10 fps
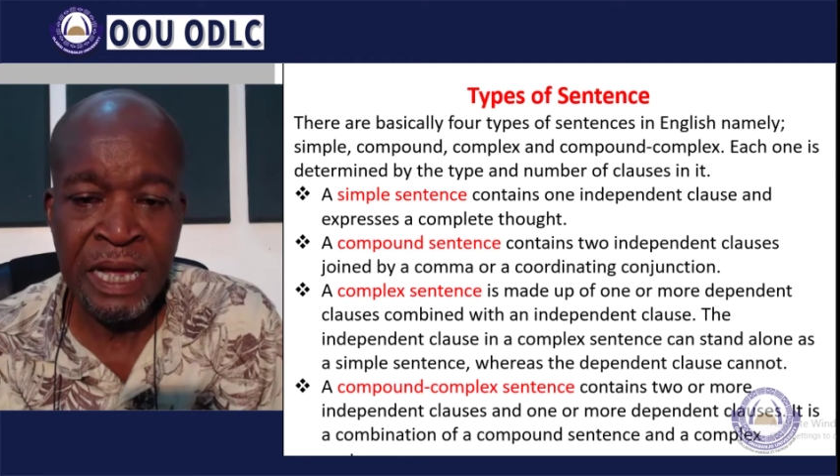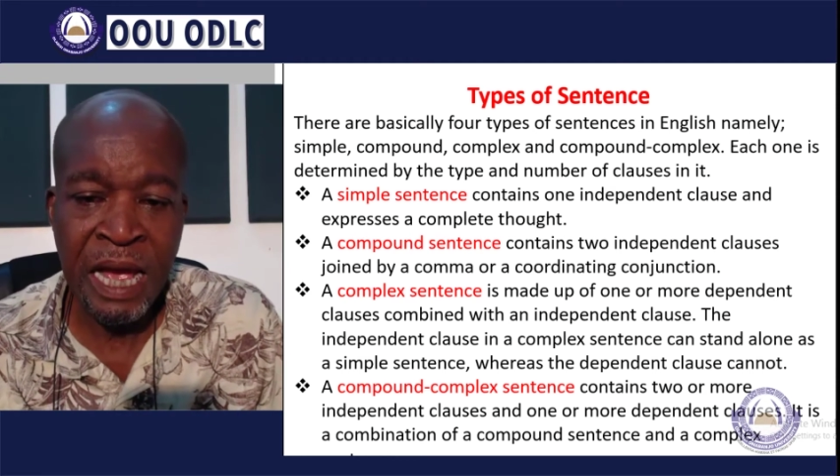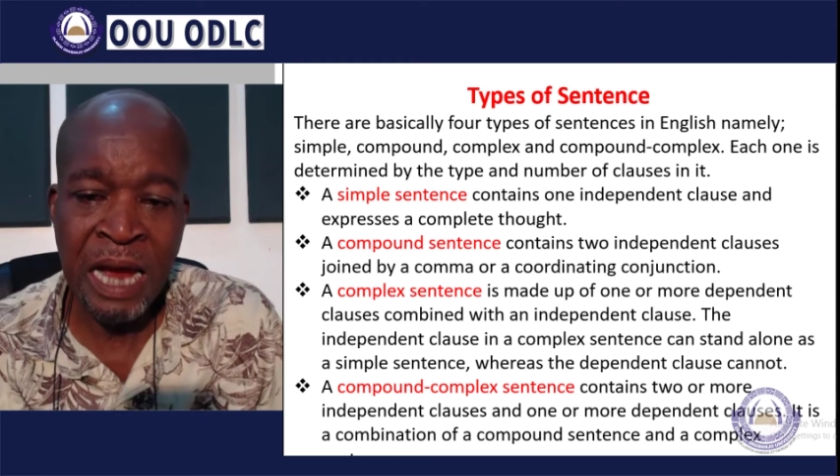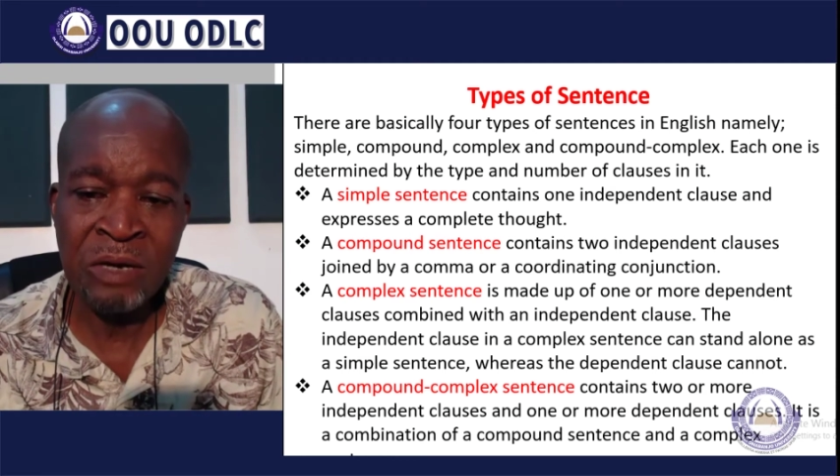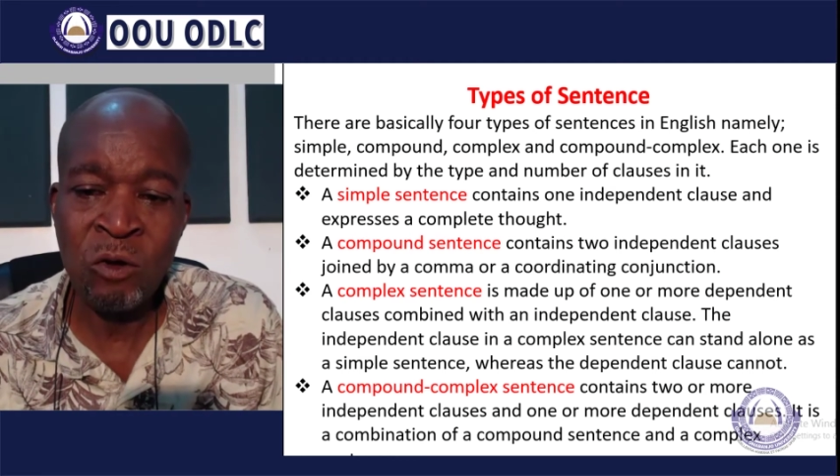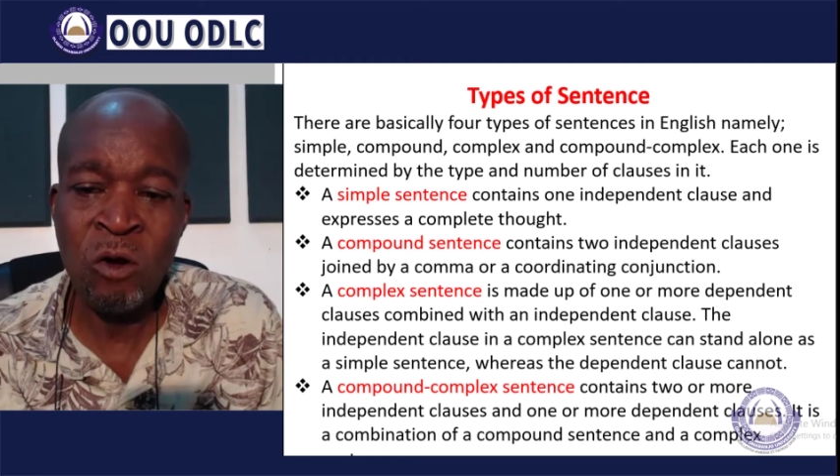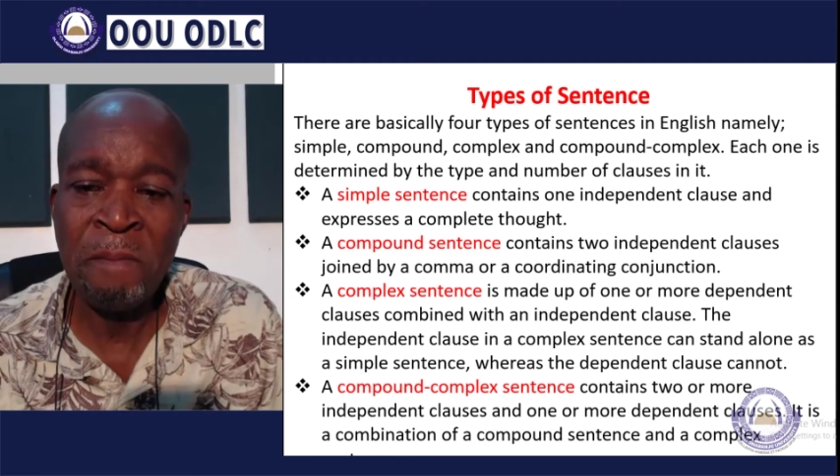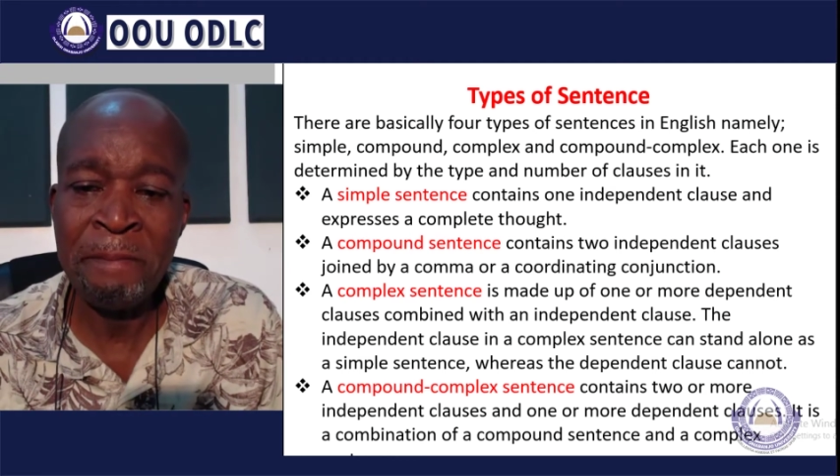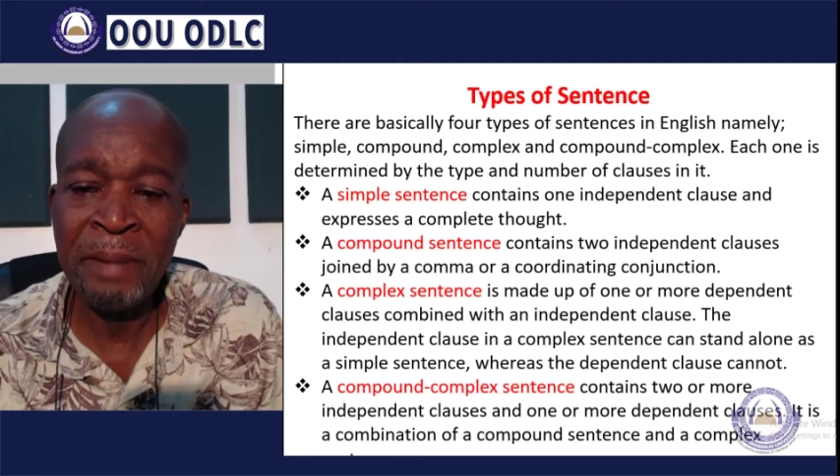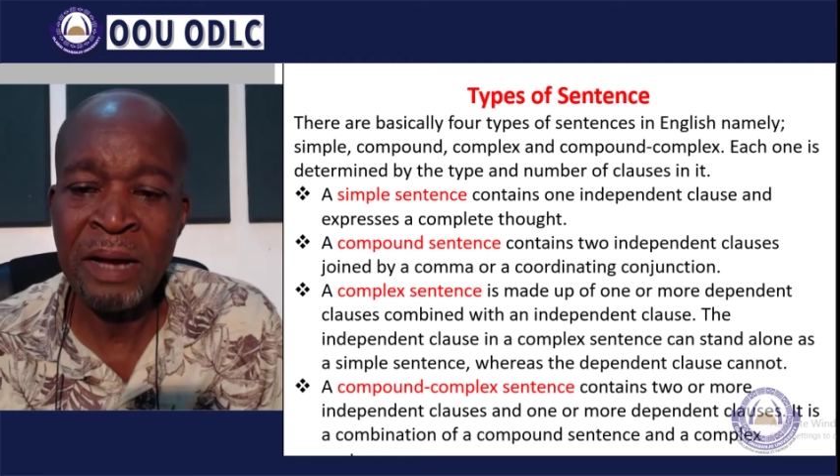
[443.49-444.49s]
and
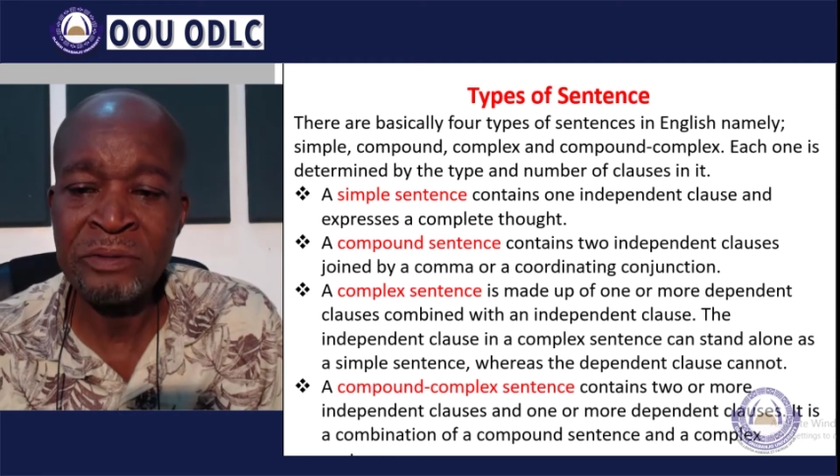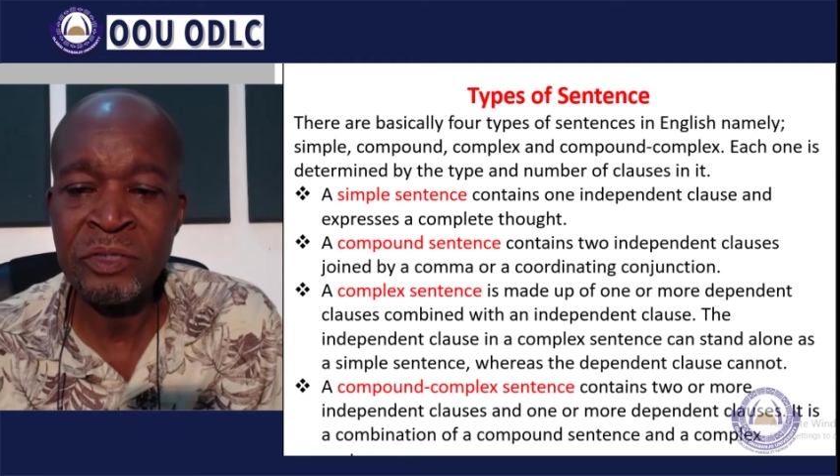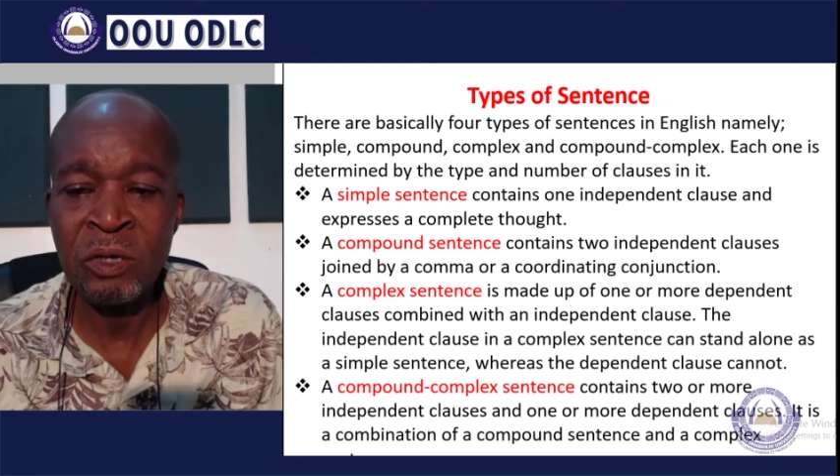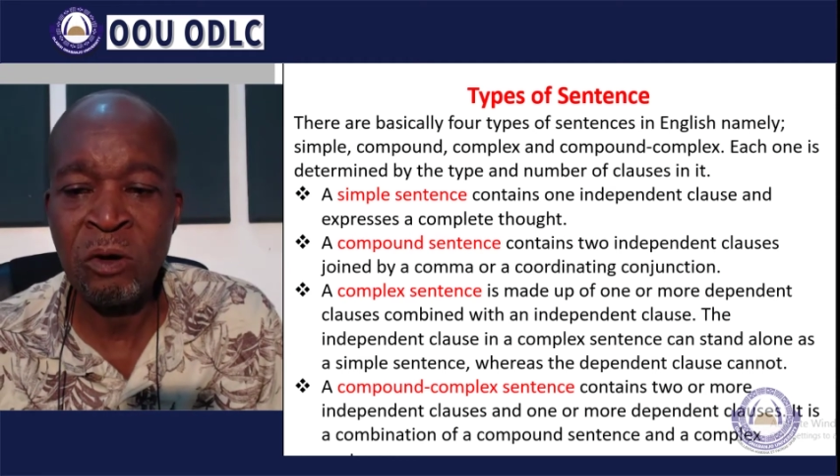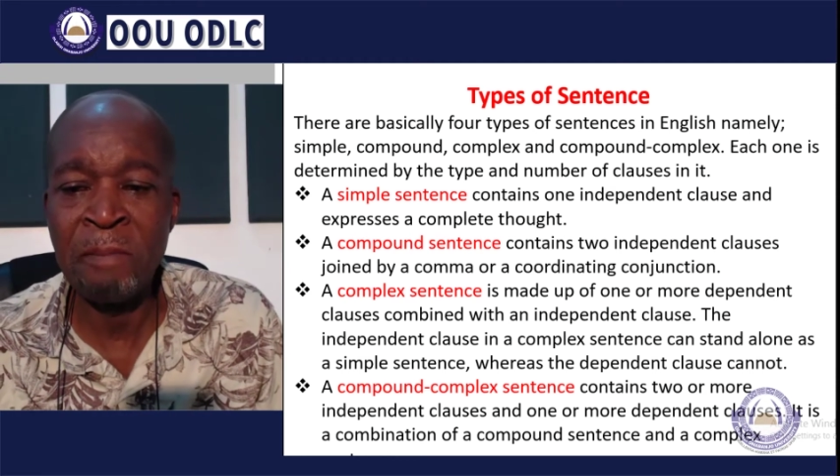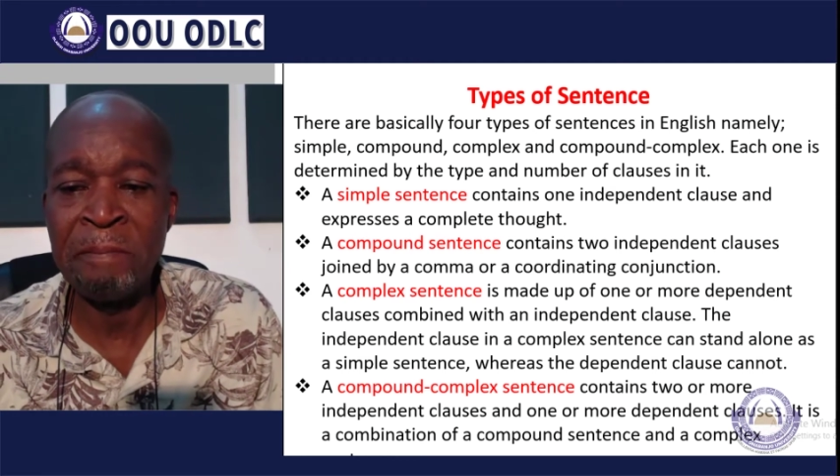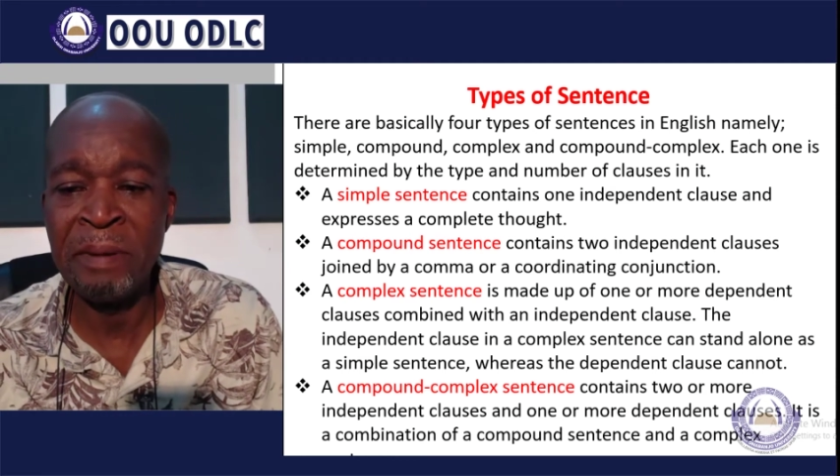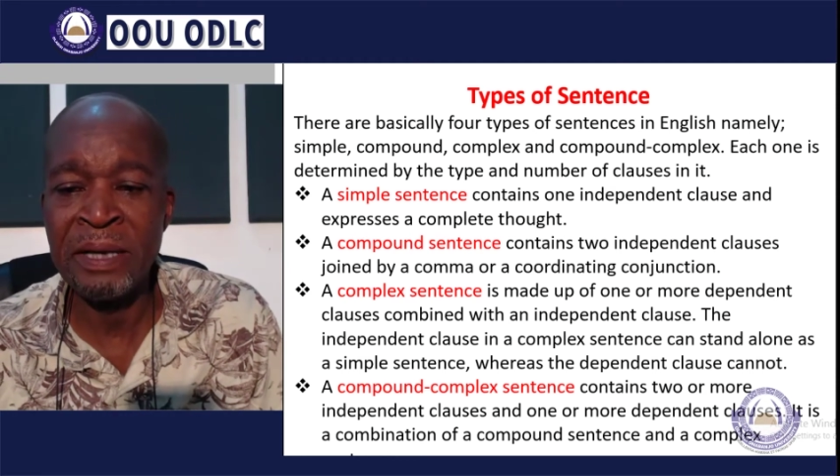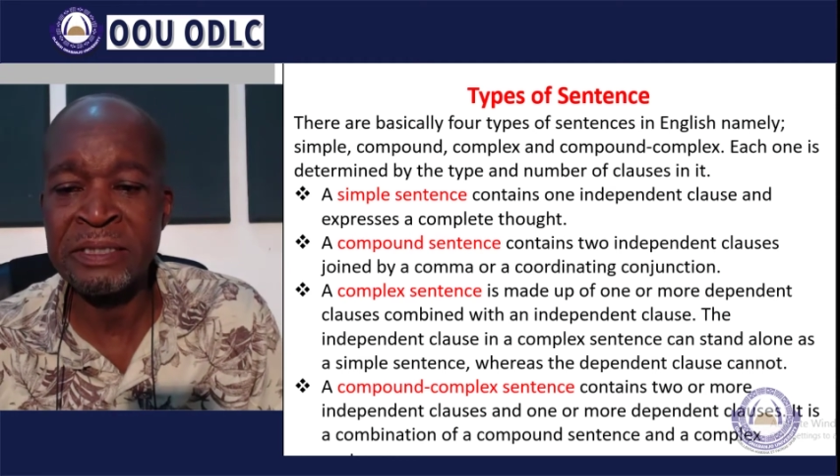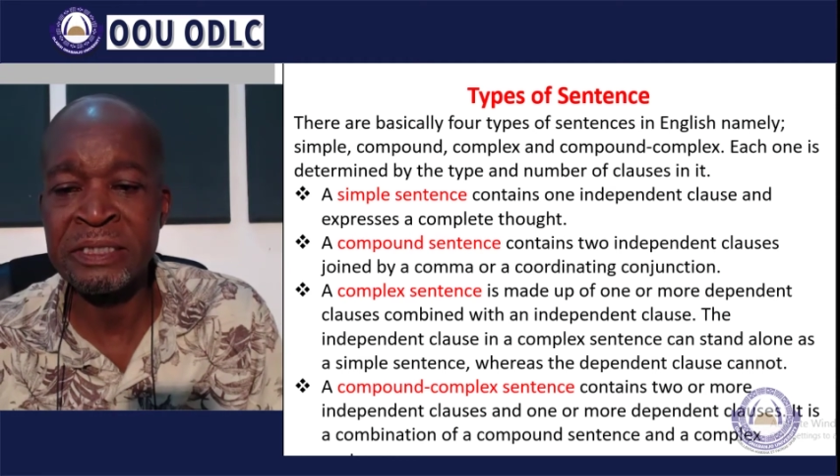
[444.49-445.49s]
compound
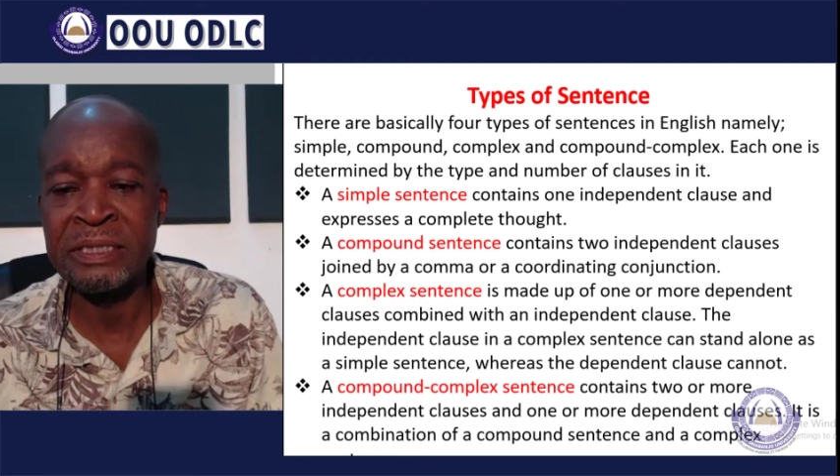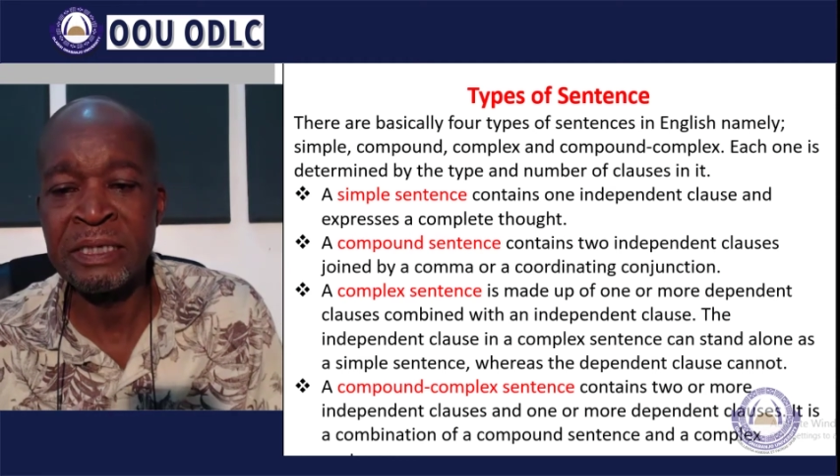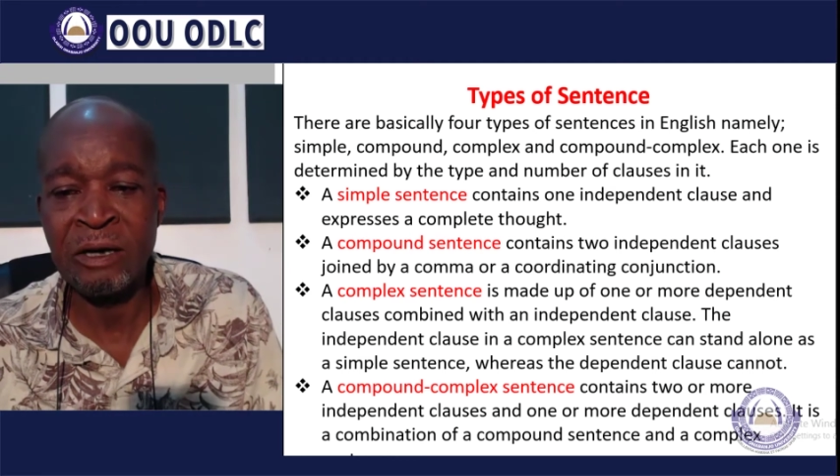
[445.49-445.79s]
complex